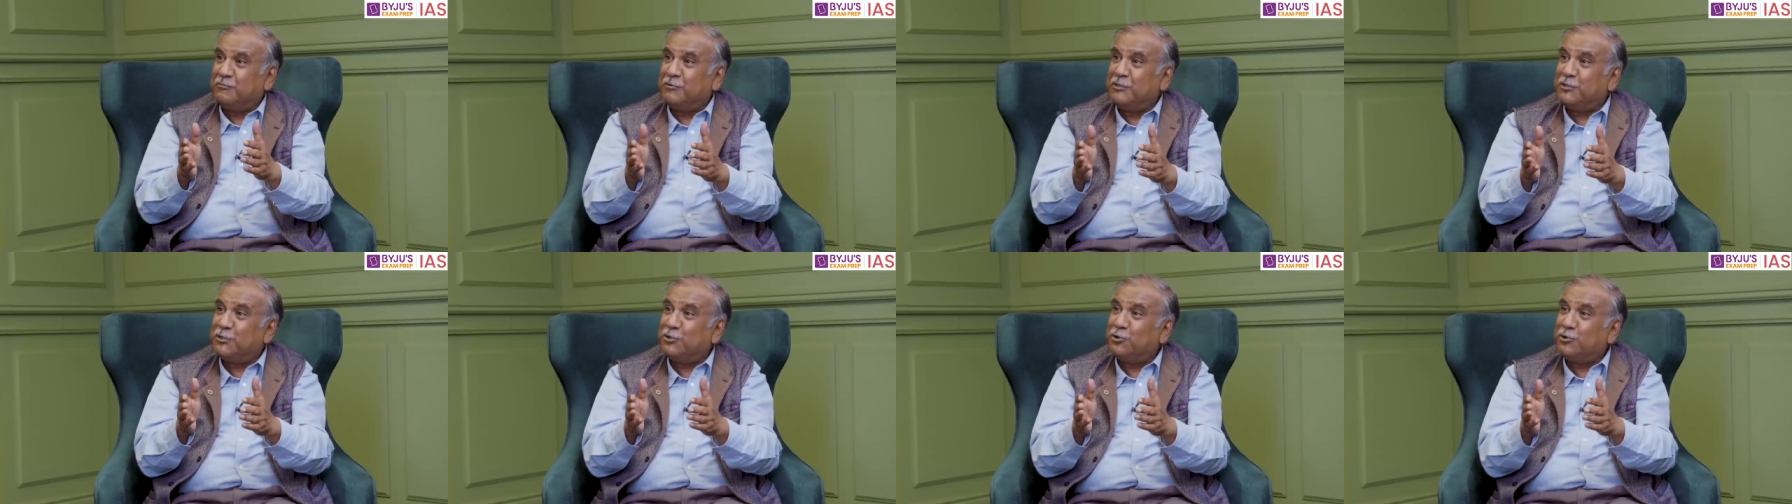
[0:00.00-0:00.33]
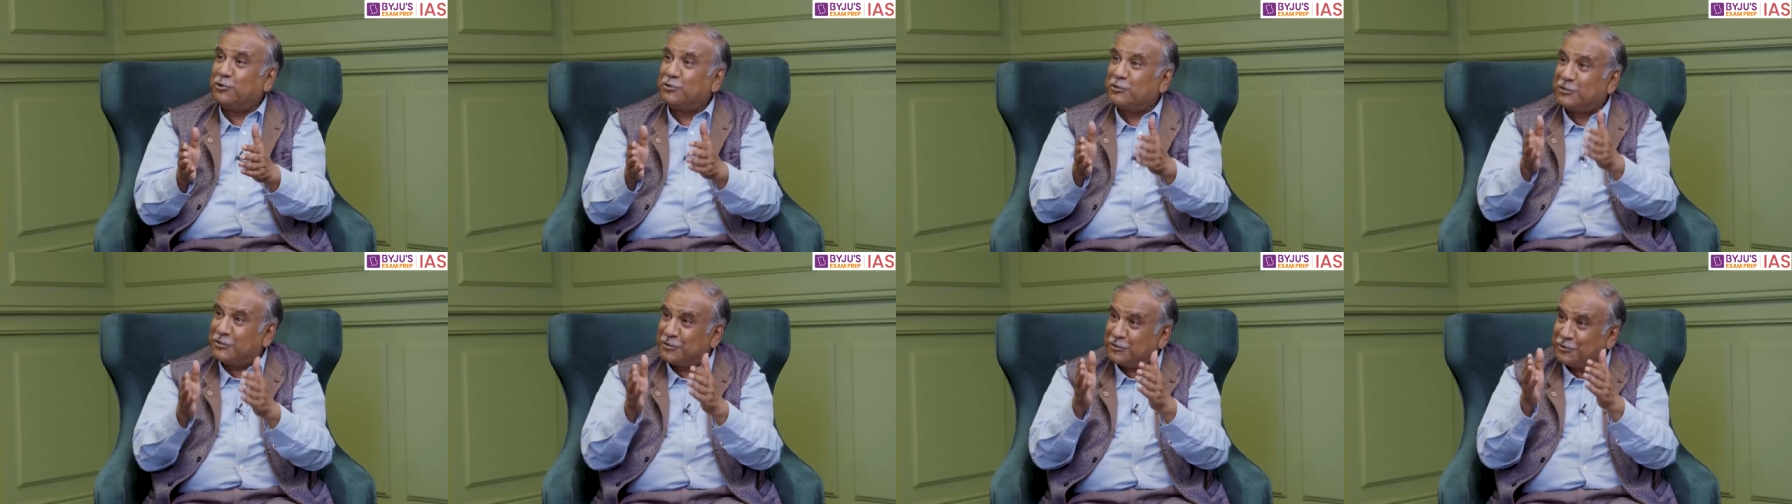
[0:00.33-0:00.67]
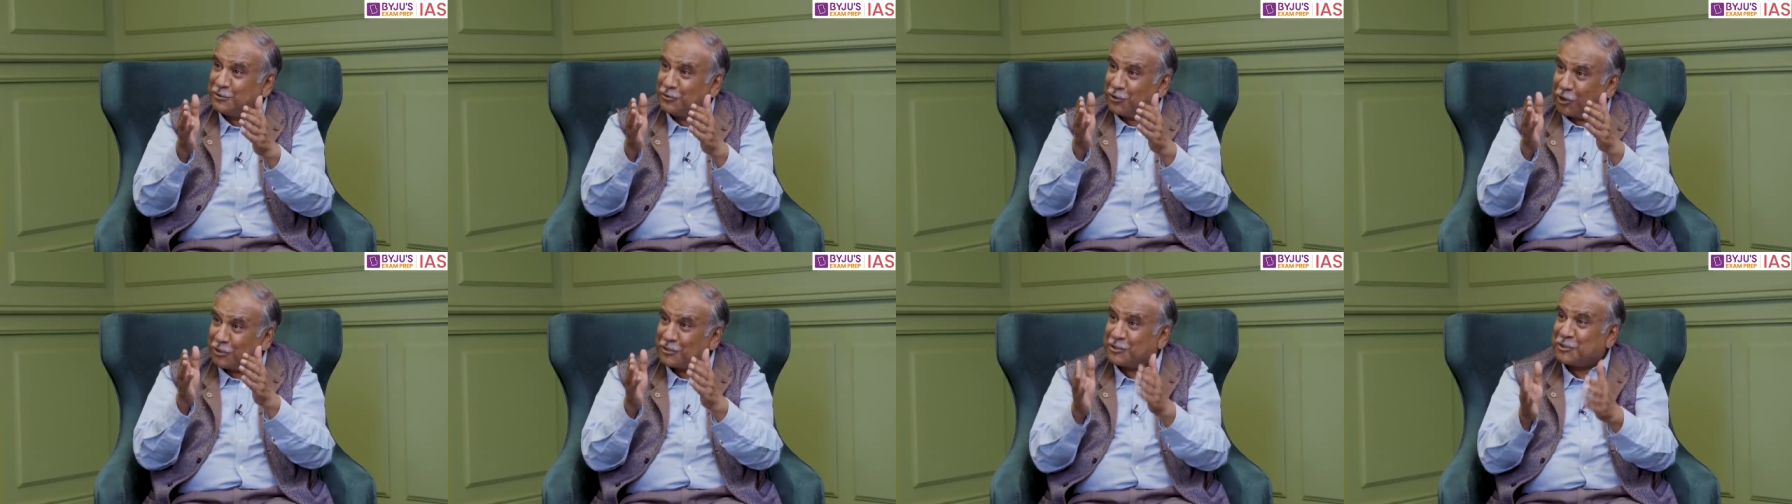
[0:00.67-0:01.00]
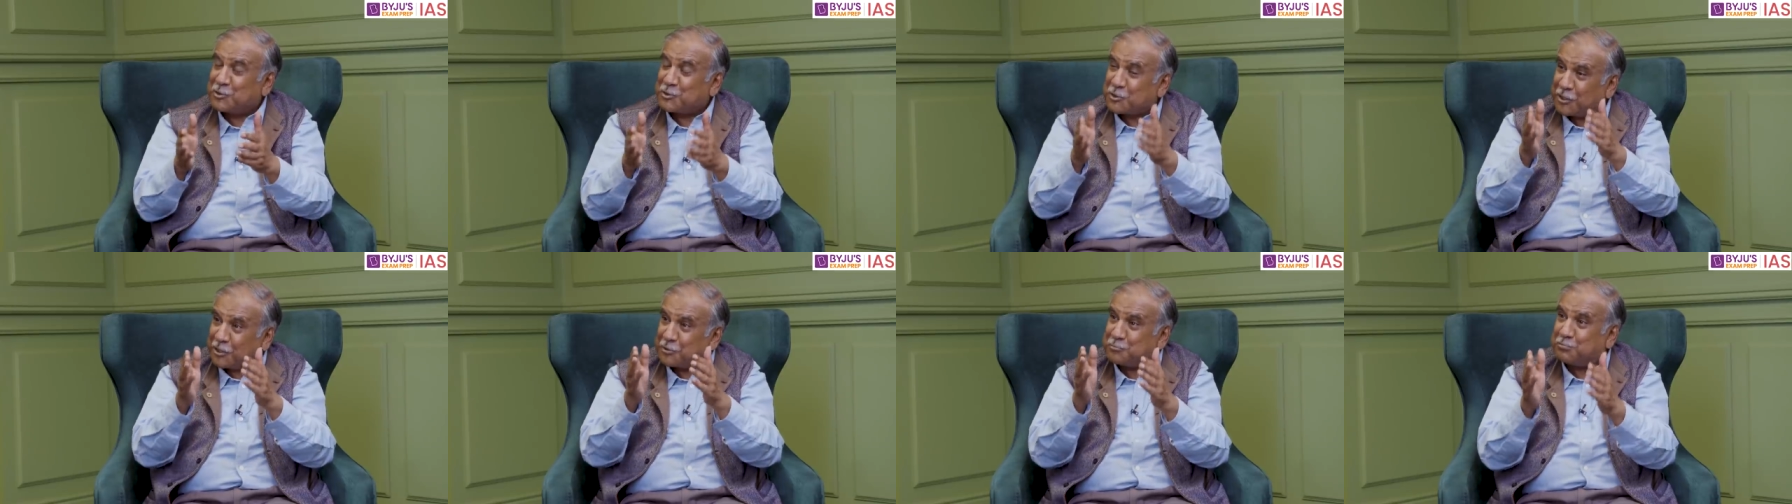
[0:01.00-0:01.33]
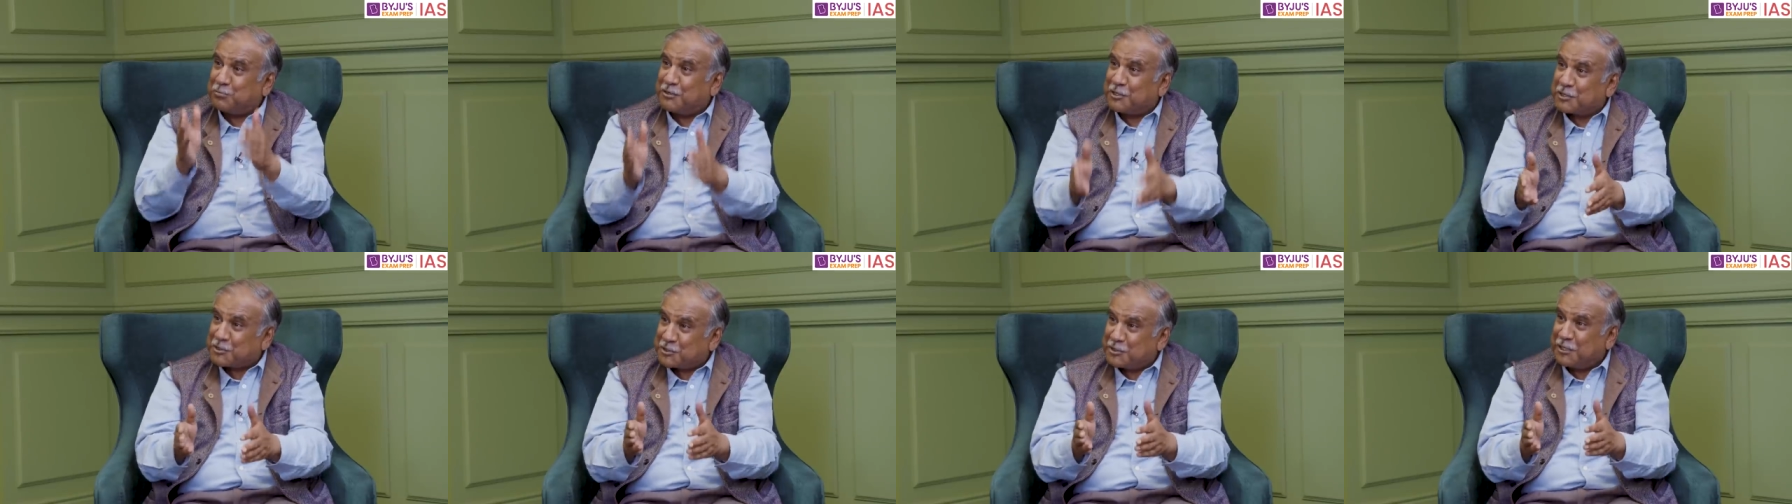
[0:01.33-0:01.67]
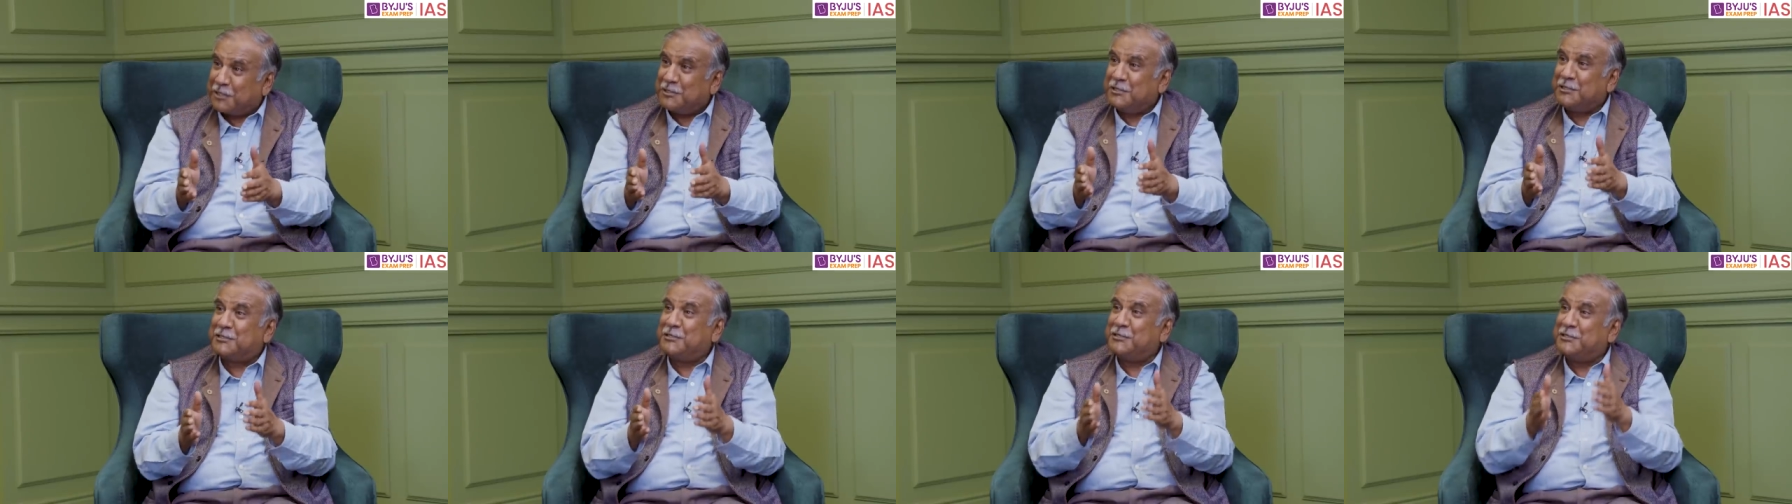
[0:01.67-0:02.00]
We should not discuss
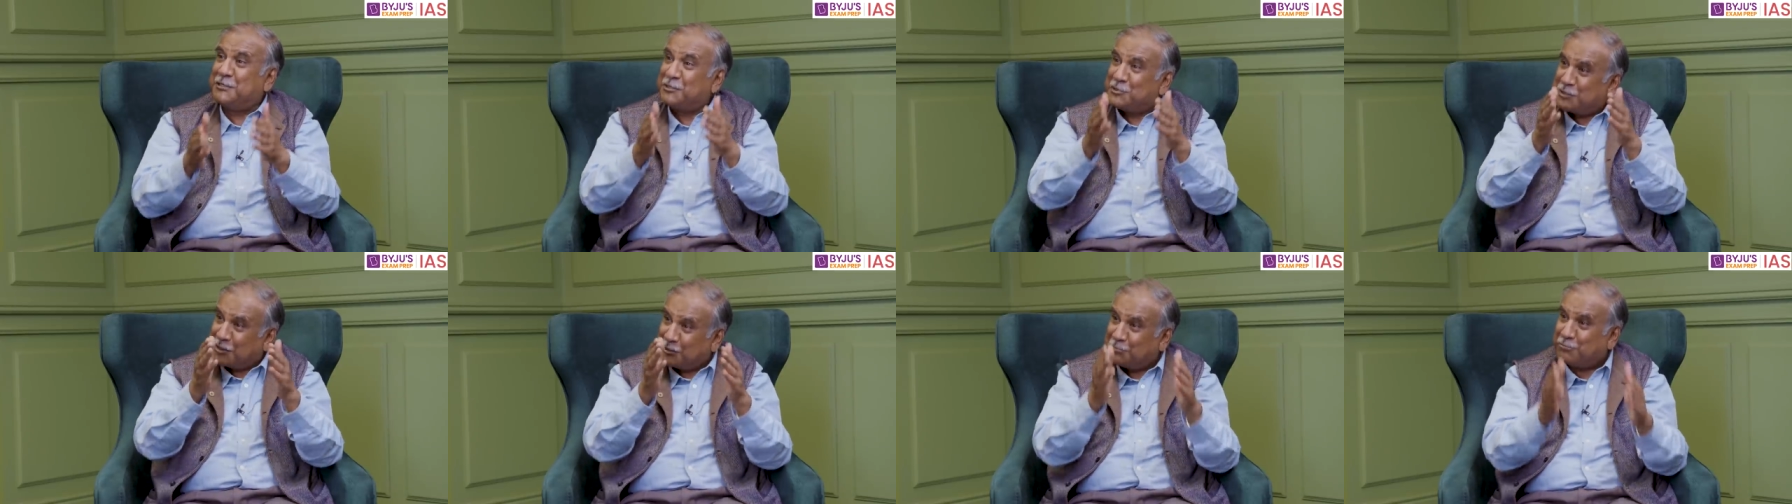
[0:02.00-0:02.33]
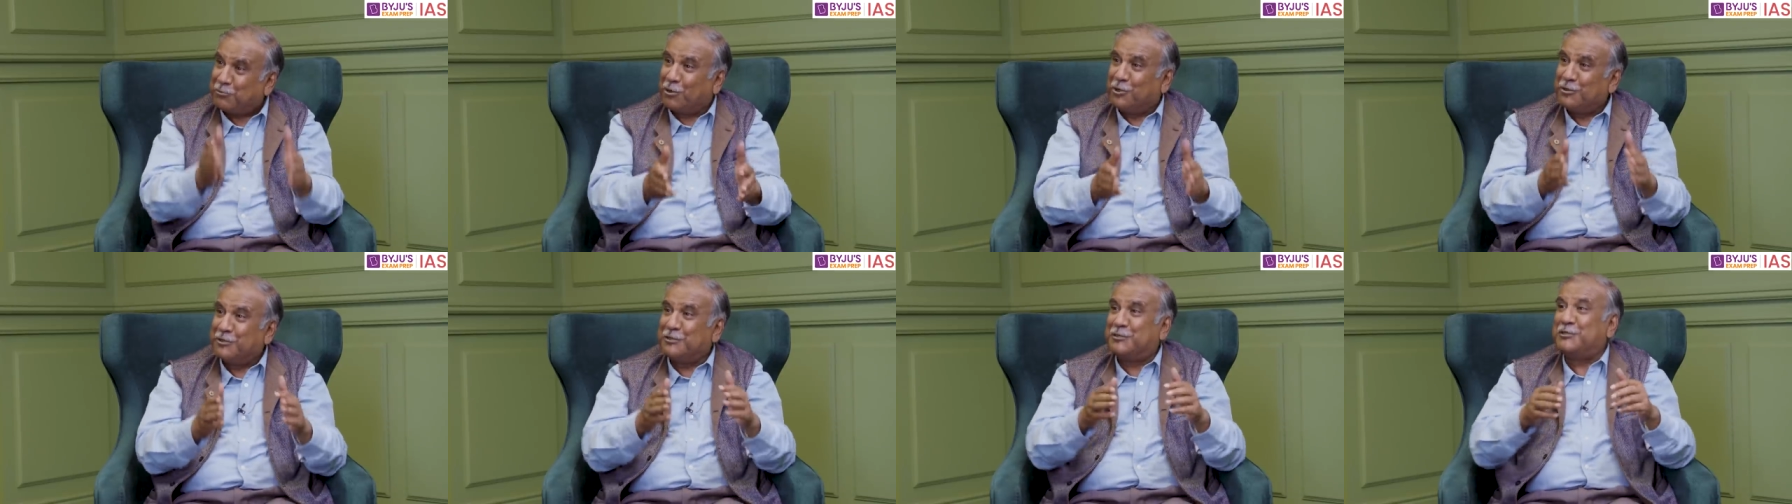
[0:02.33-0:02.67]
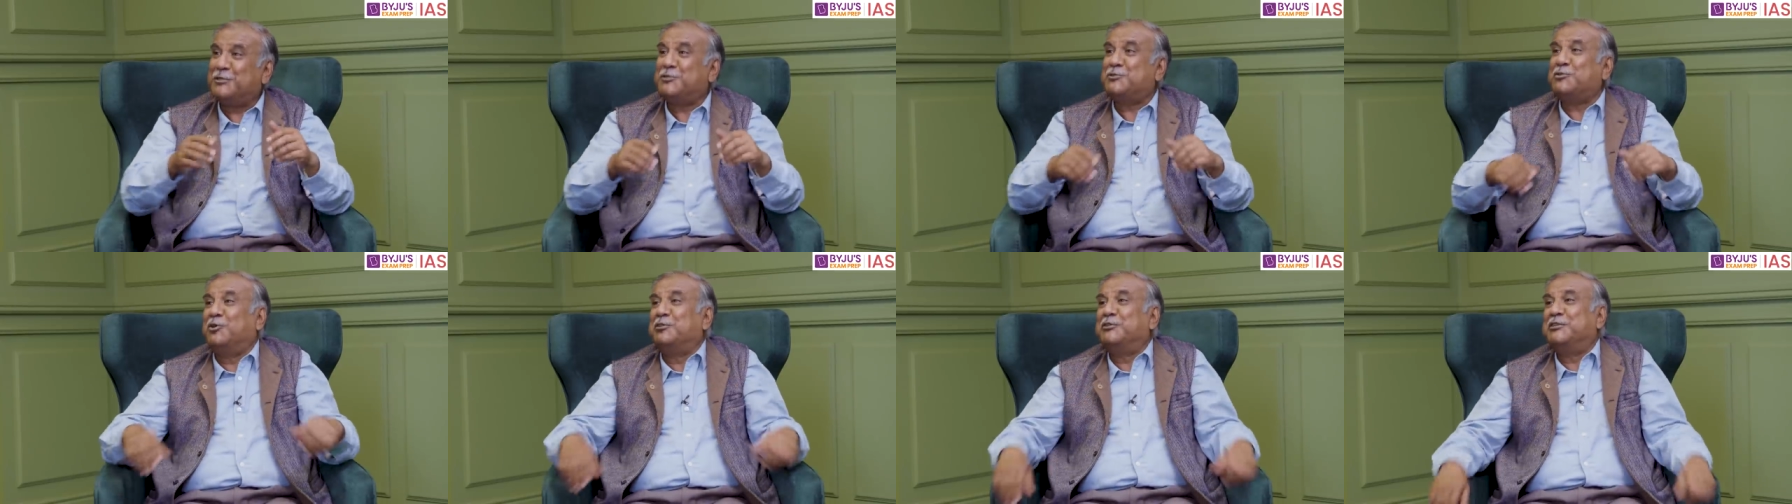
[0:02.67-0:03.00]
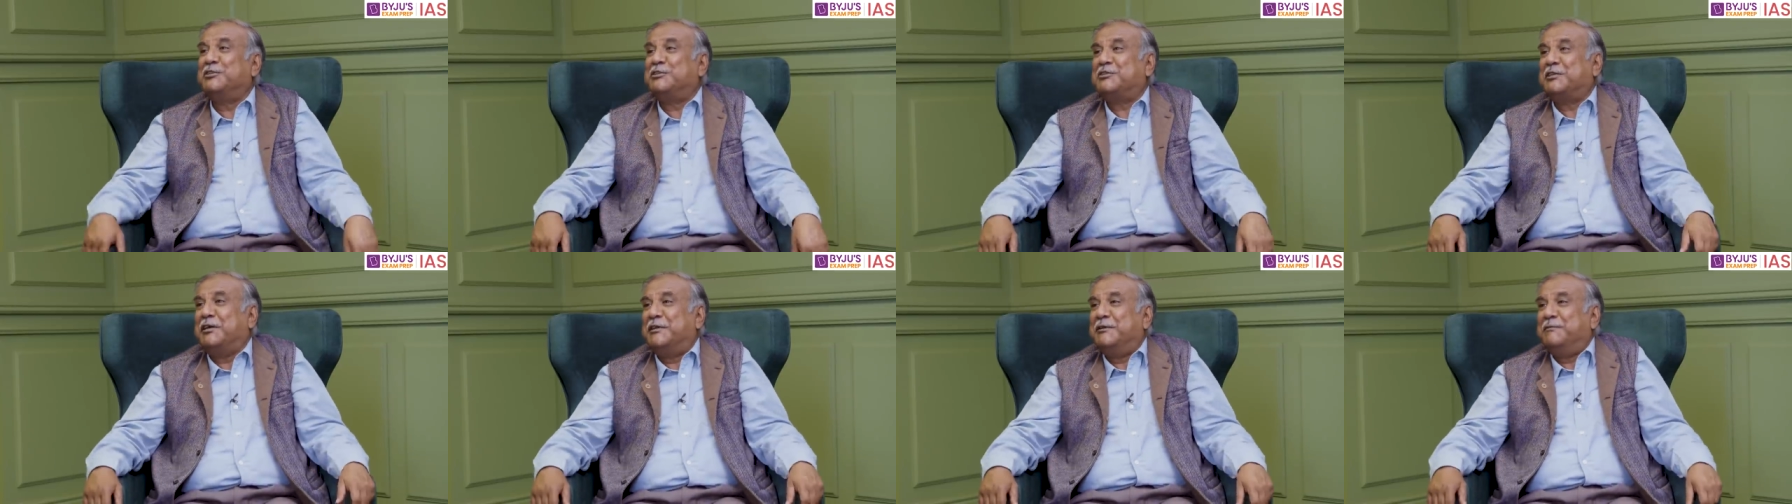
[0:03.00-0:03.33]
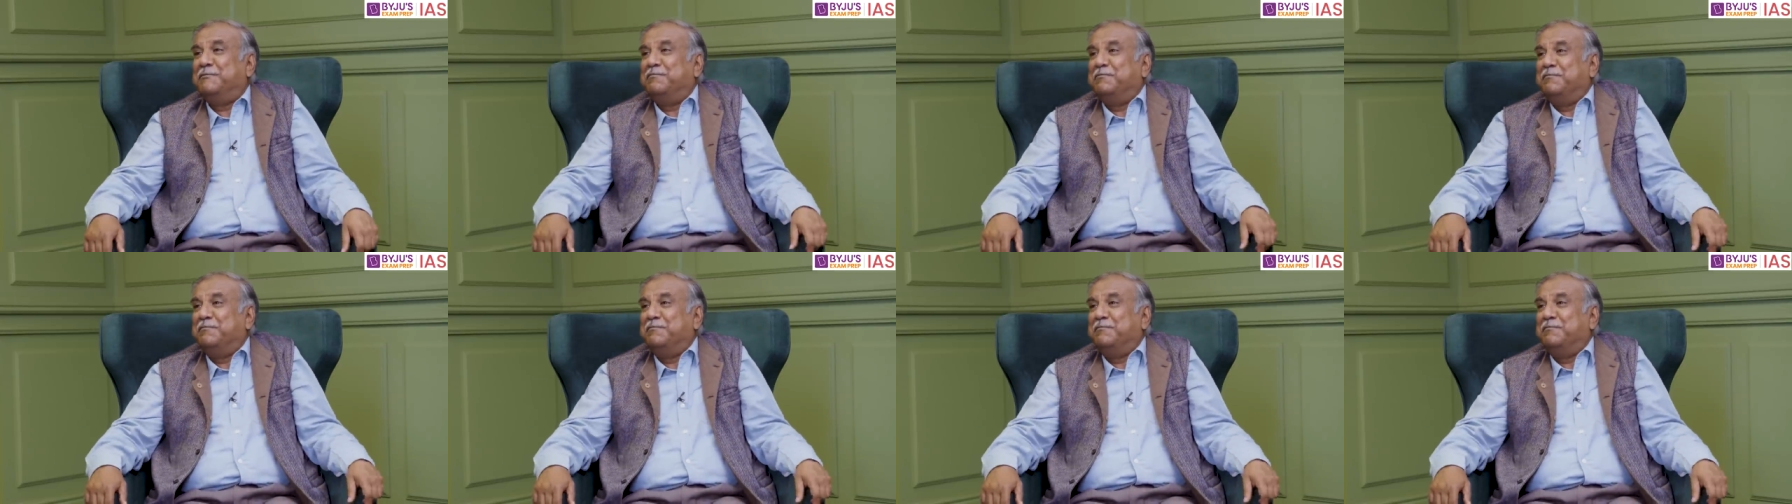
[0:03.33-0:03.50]
personalities and politics all the time.